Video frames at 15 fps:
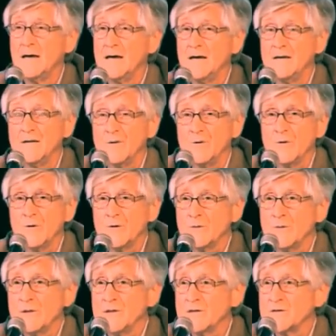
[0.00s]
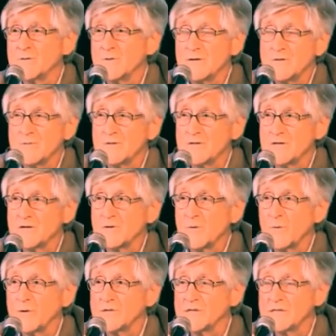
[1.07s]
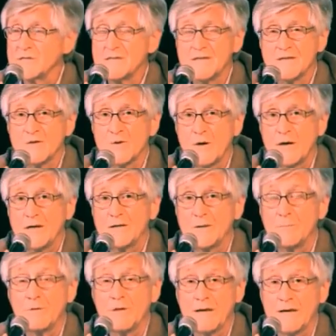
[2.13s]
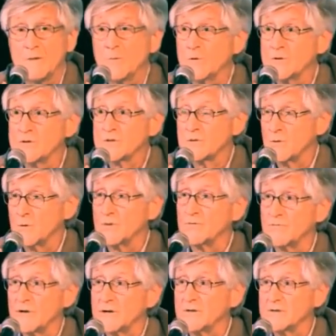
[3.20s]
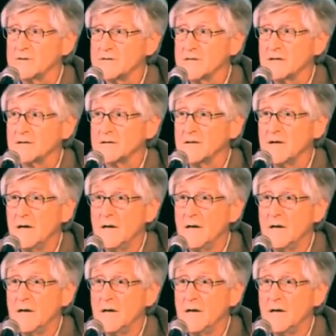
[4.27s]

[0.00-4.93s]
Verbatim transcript: And the nuclear industry's position was, isn't this great? The plant withstood a Richter 6.